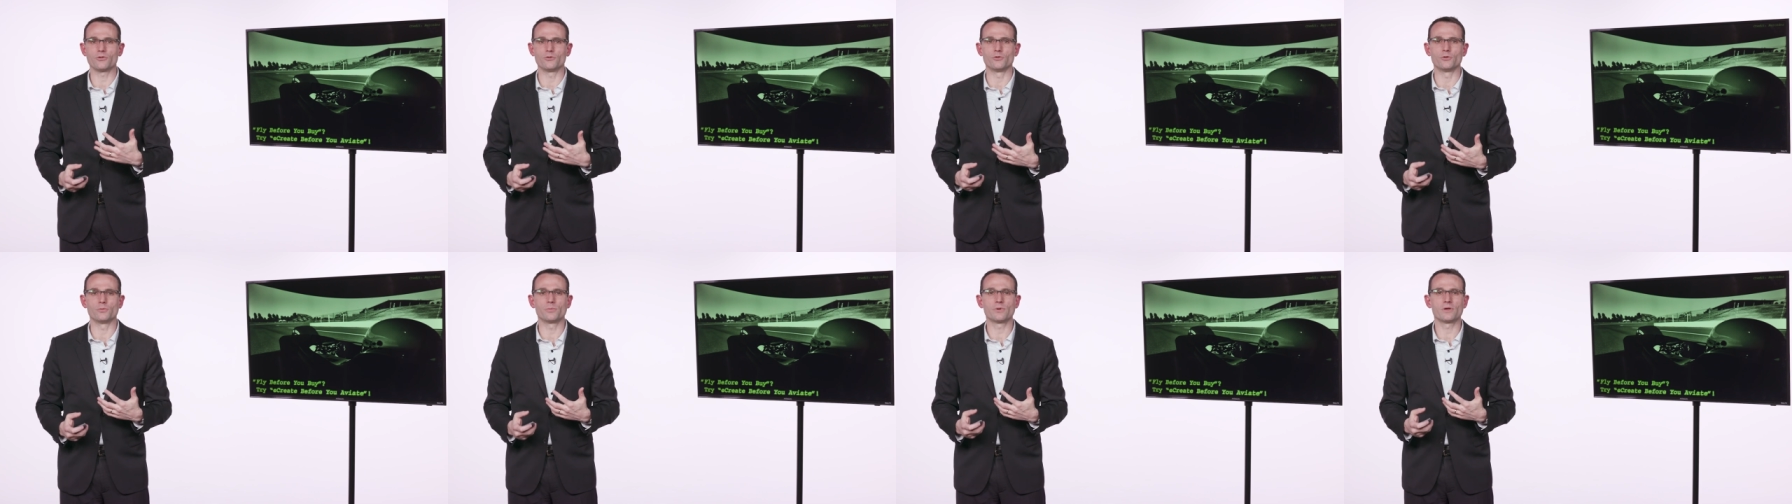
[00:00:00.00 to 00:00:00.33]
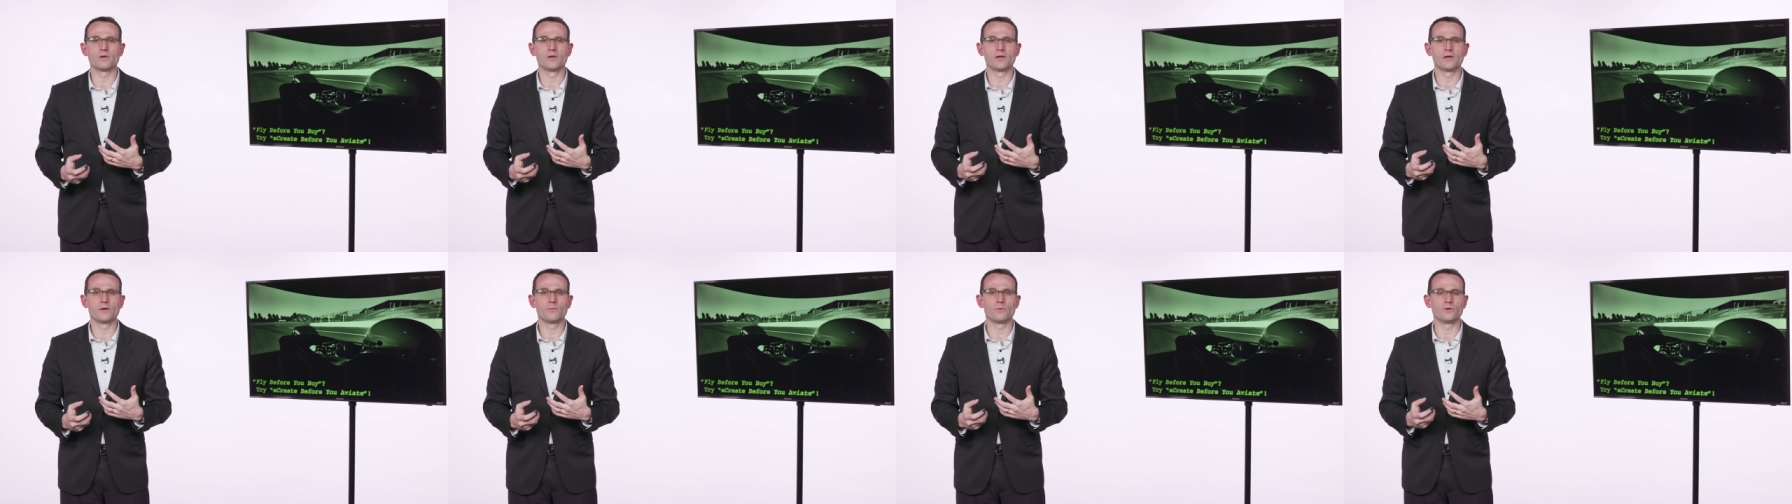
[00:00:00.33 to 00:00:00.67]
loop
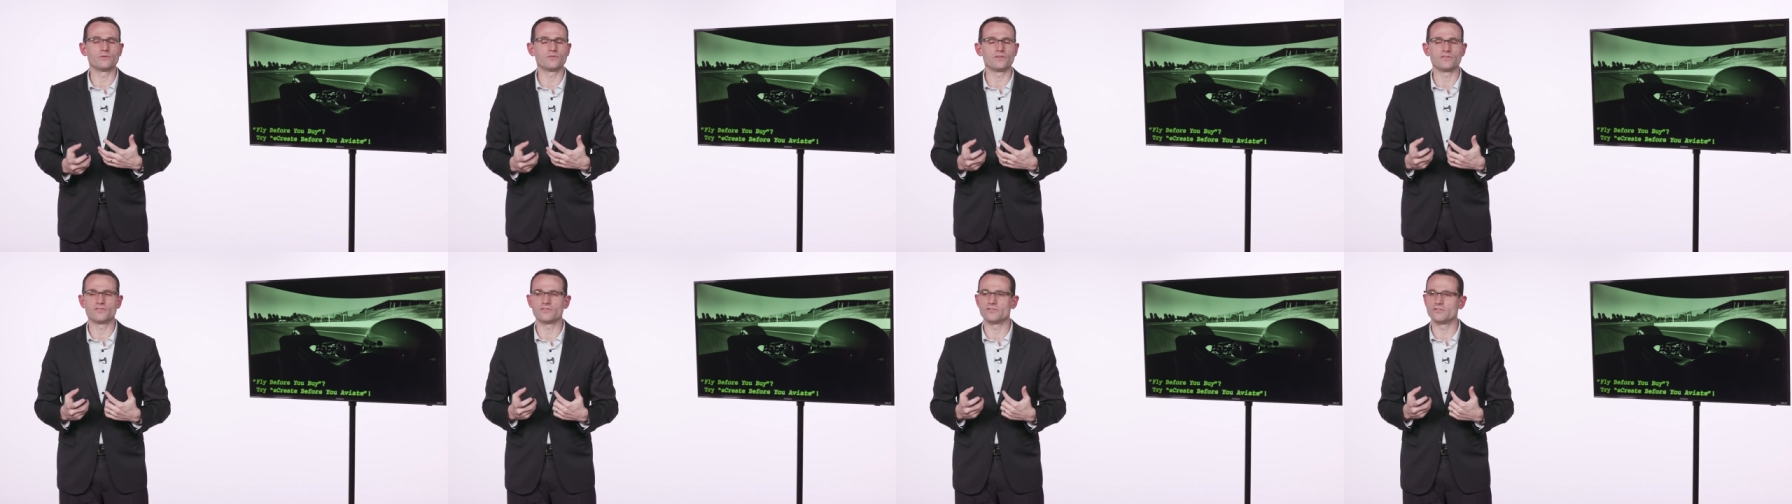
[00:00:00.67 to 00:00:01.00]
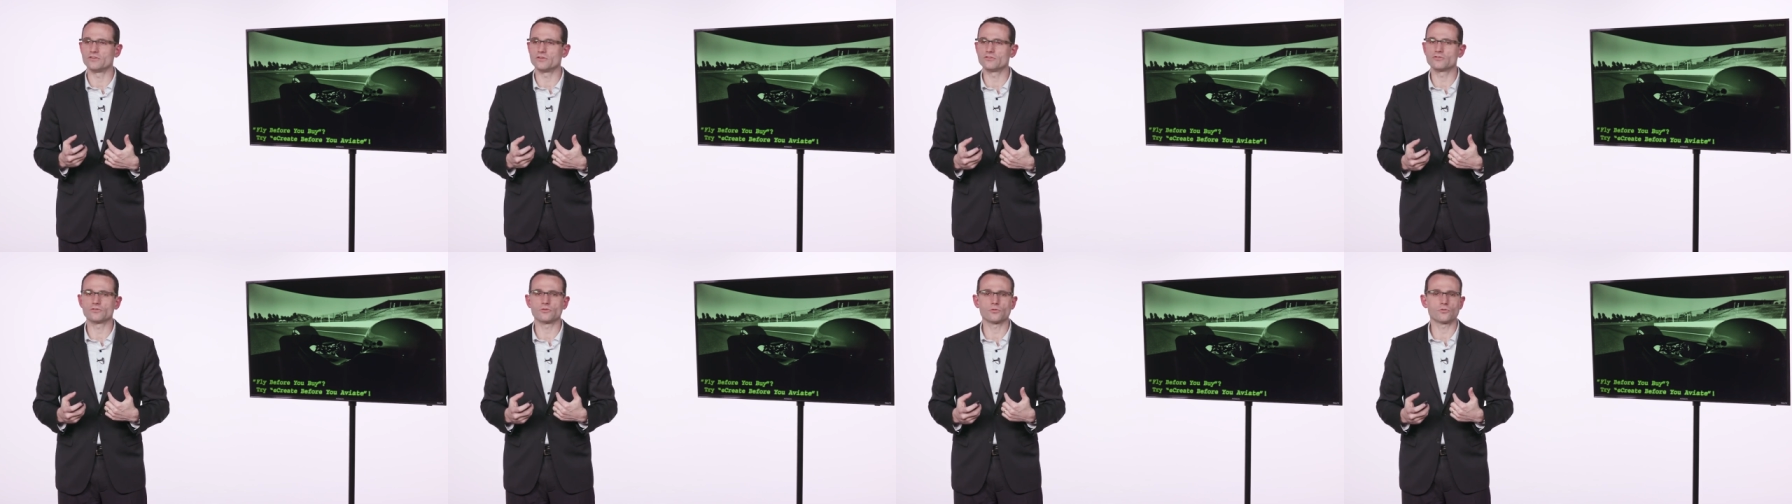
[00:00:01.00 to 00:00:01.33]
with its
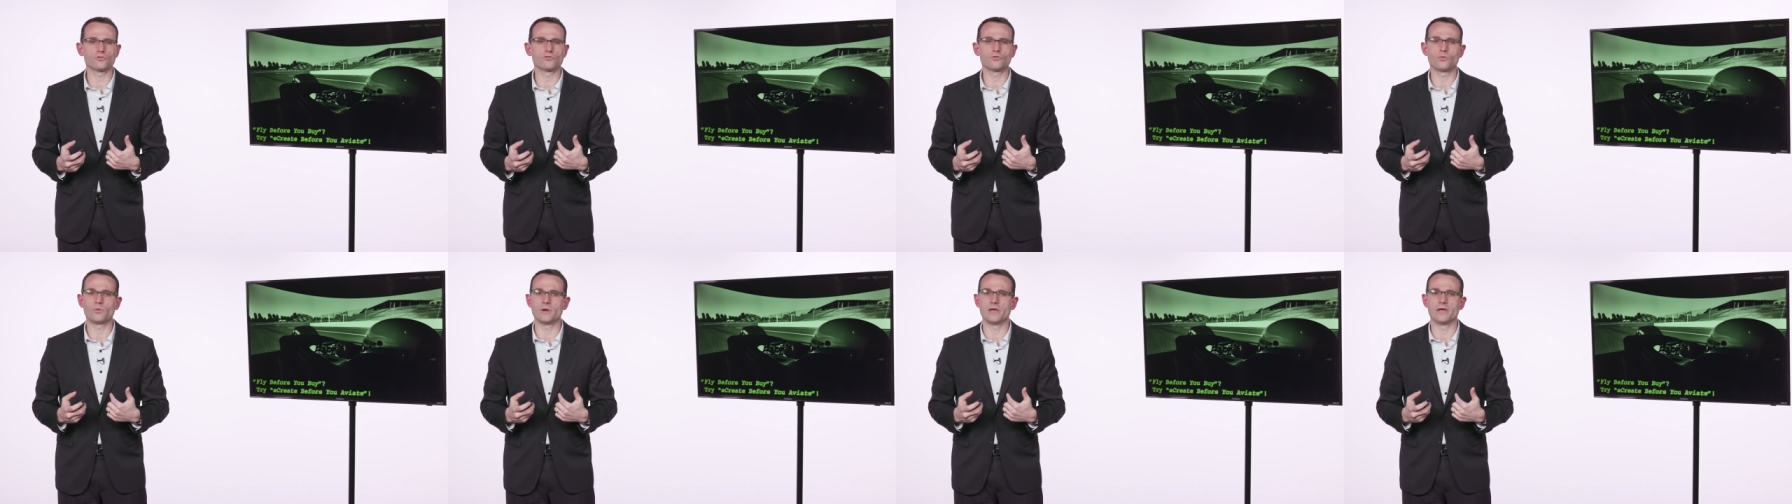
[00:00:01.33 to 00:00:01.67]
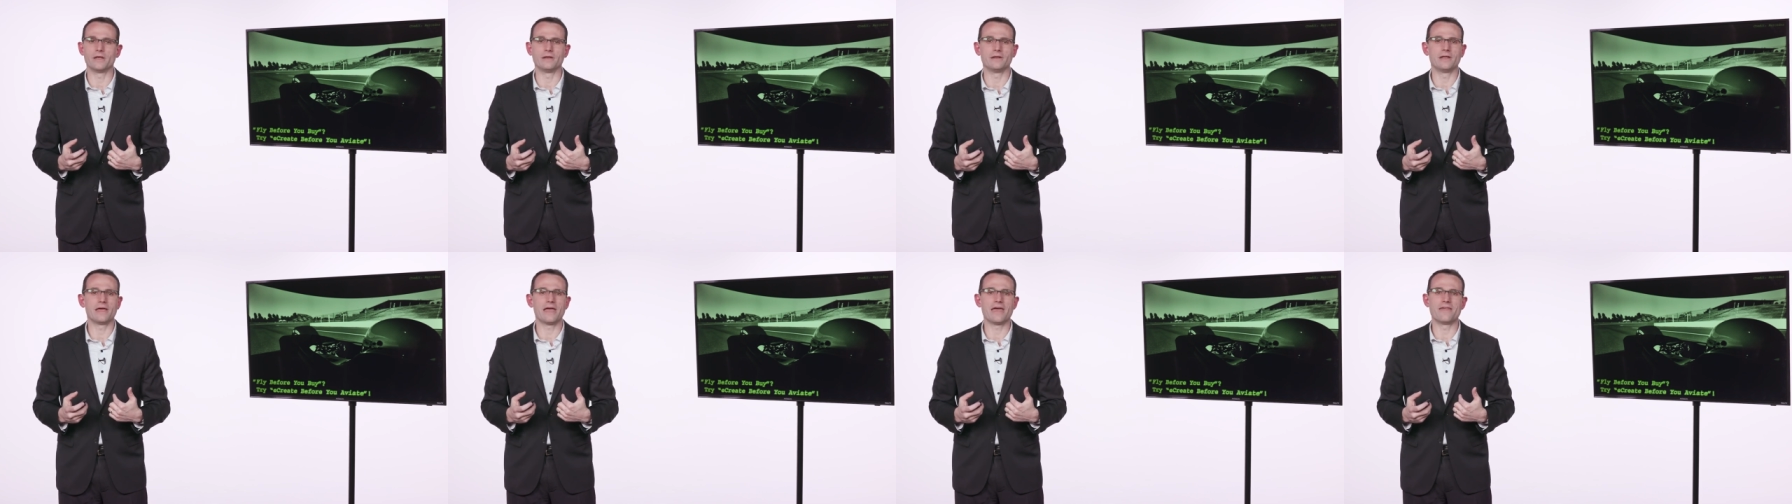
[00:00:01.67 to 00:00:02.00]
digital
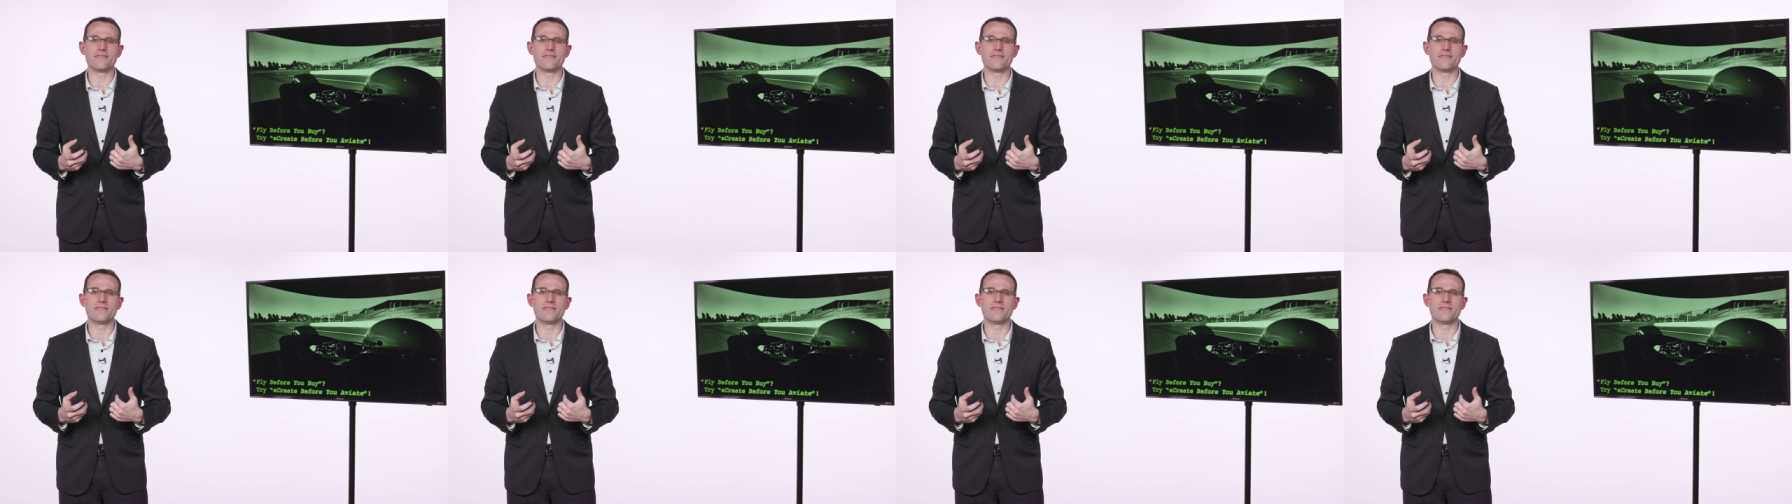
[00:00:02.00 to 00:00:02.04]
twin,